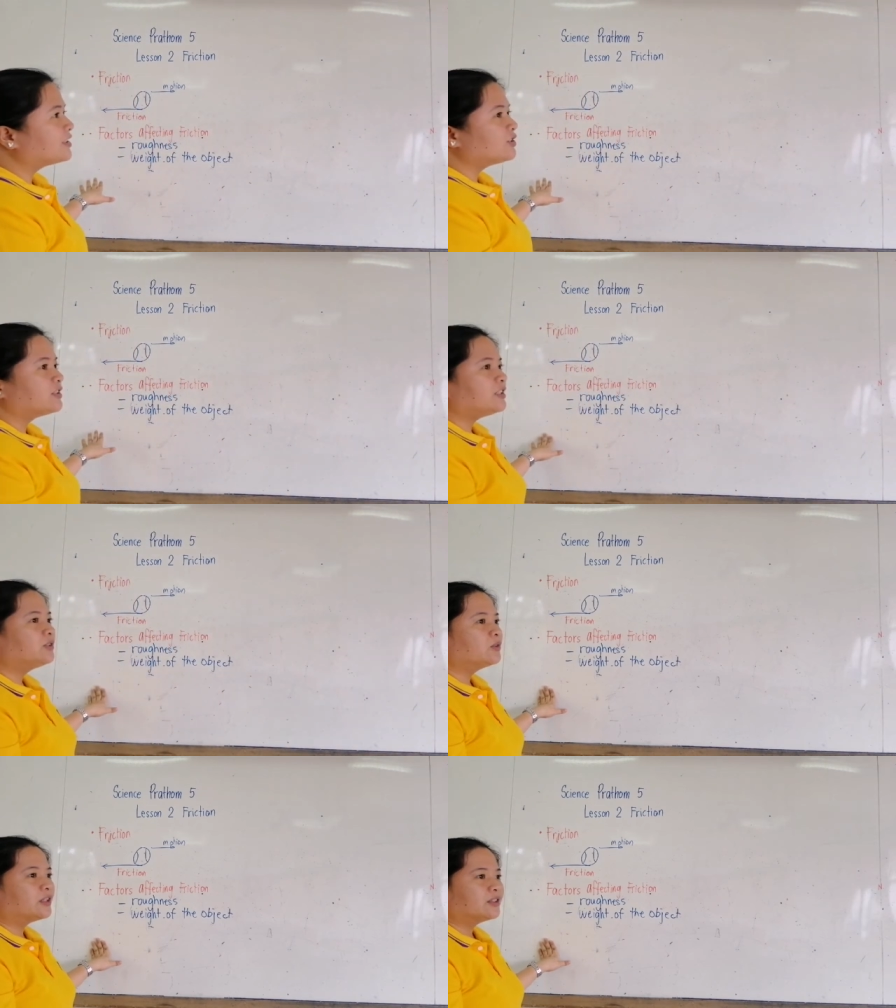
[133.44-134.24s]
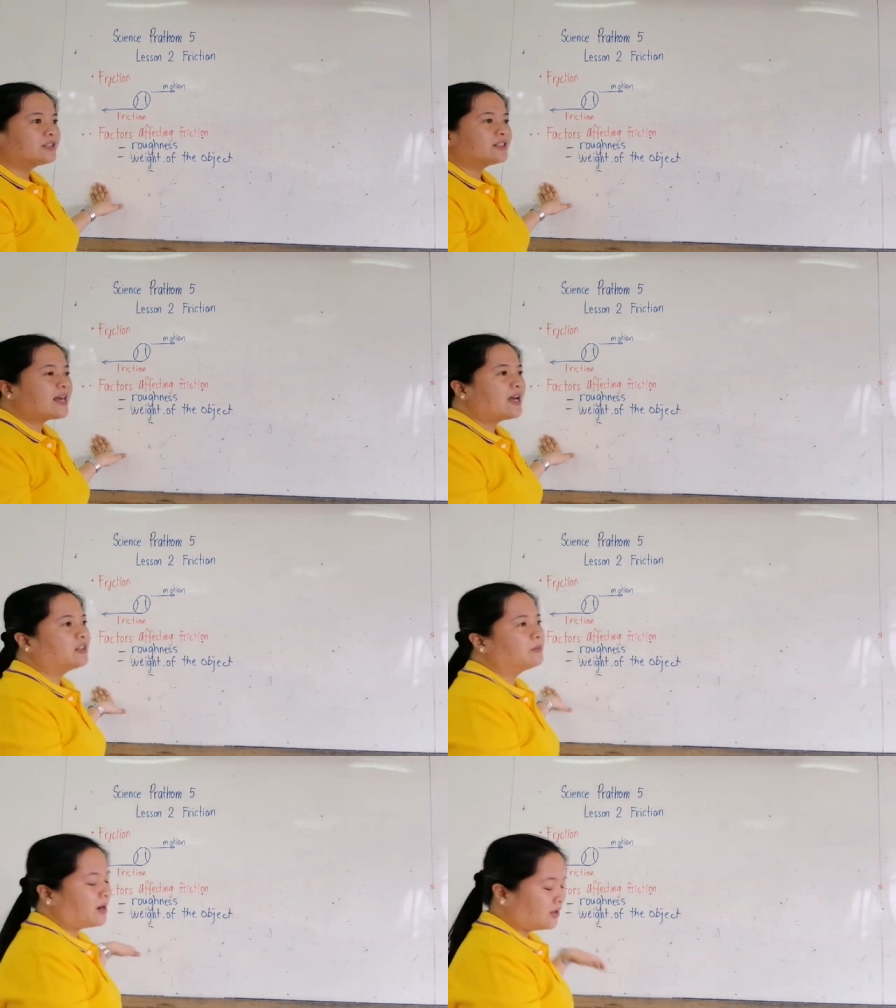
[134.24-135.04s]
that you need to
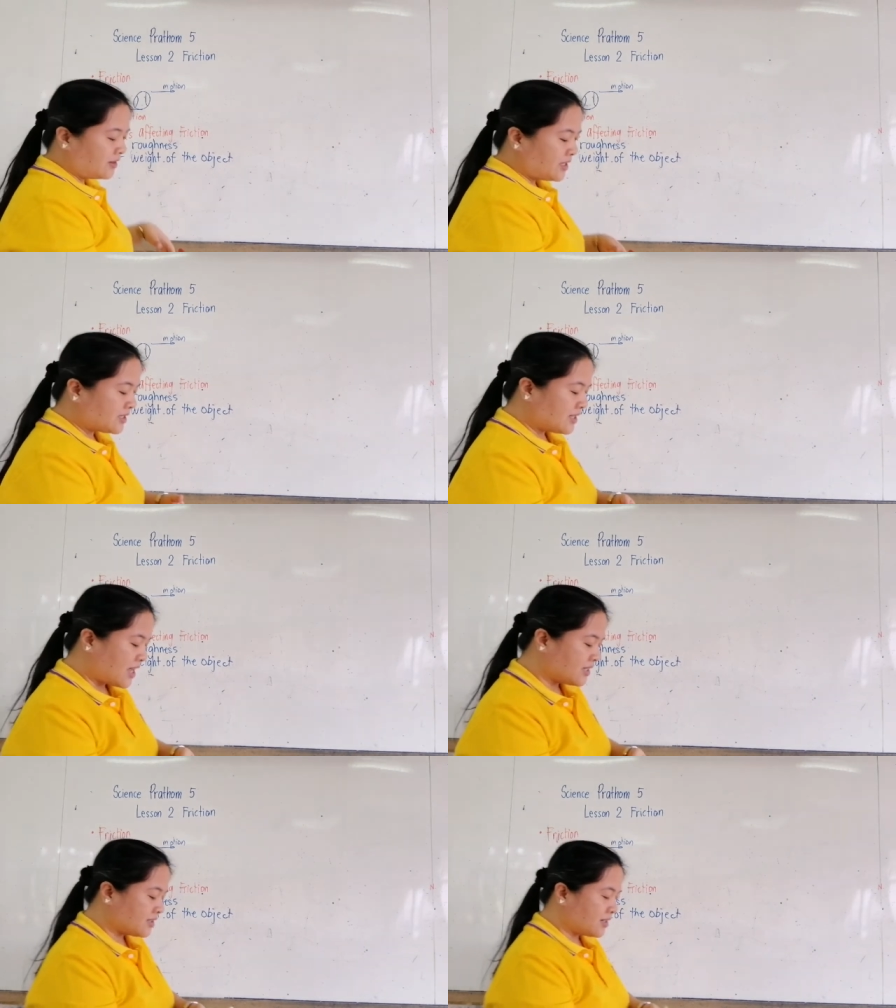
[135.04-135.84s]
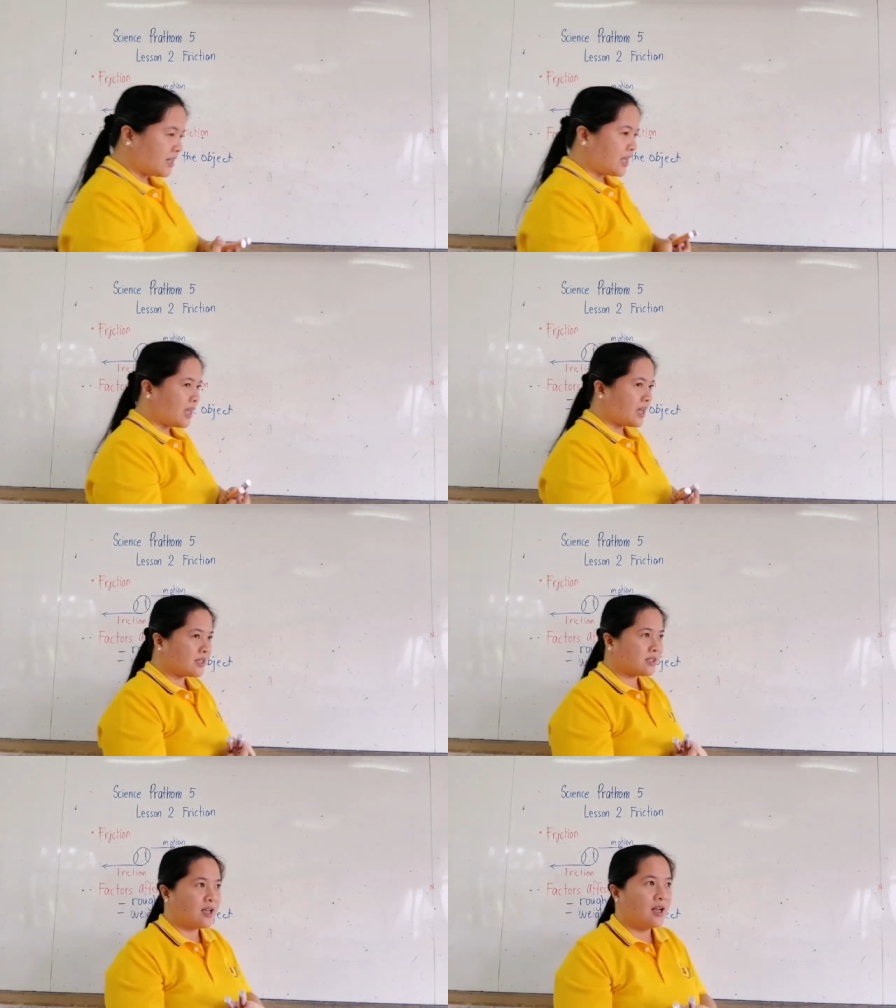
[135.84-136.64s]
understand about this lesson
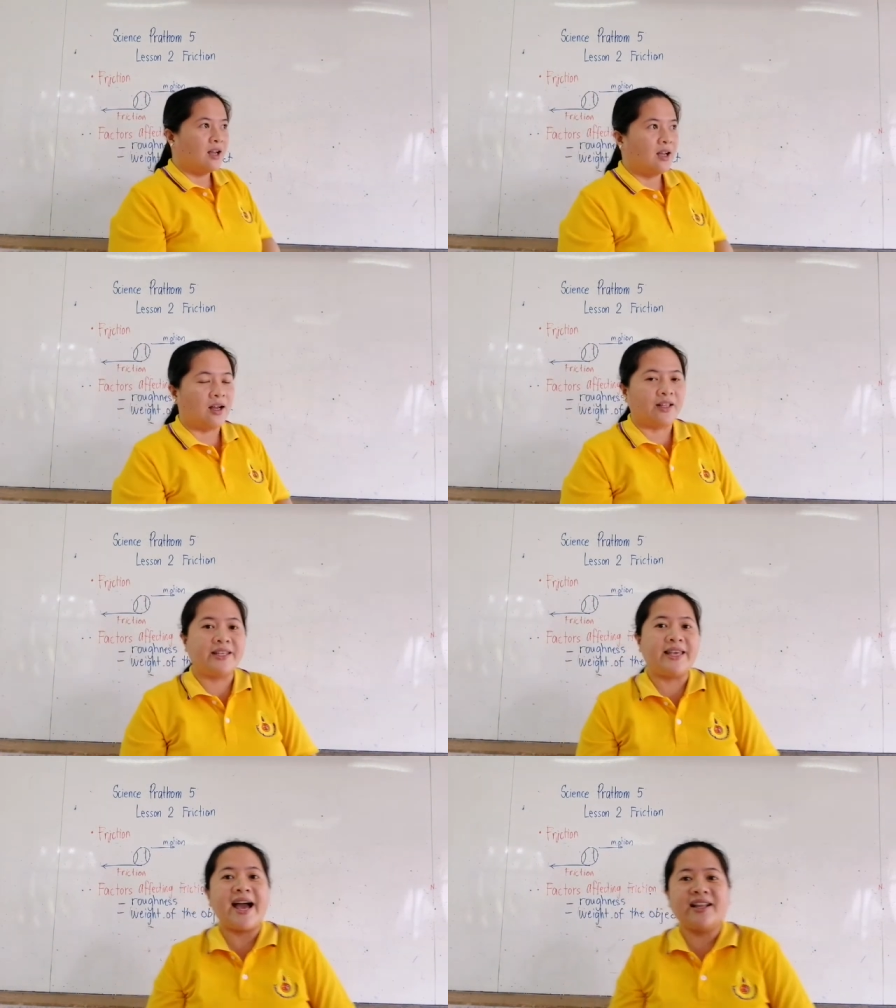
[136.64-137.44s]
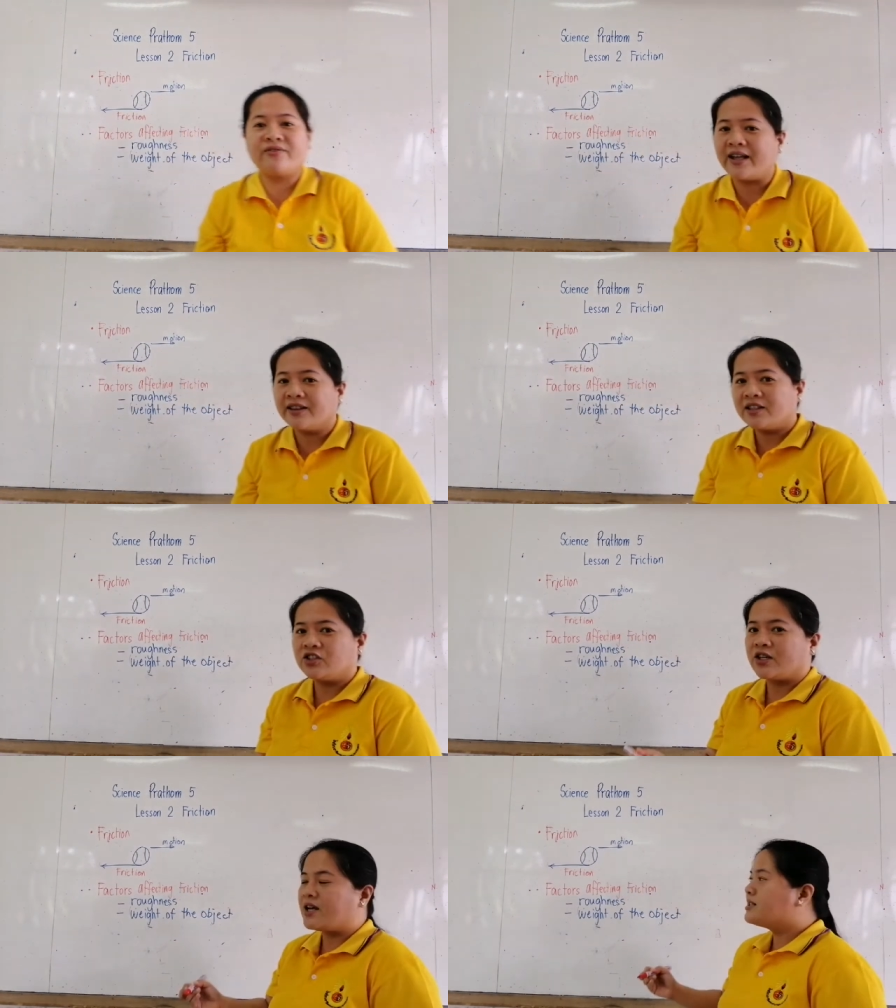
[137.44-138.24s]
is the
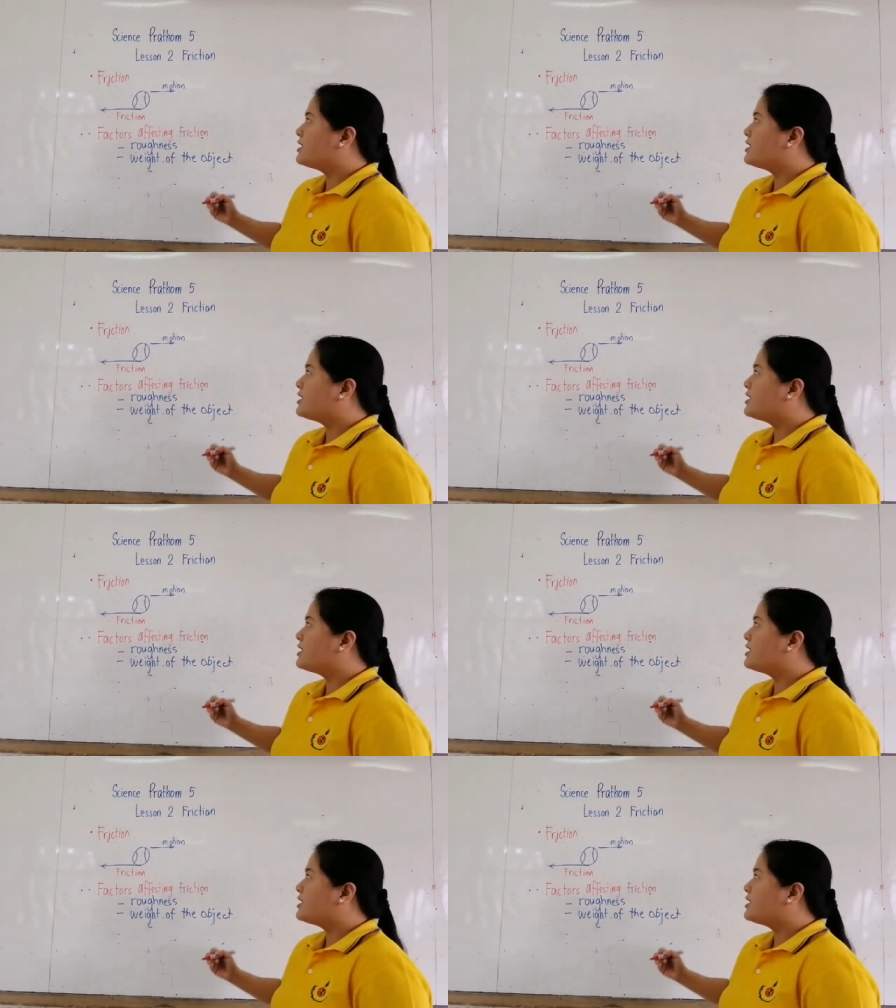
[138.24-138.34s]
advantages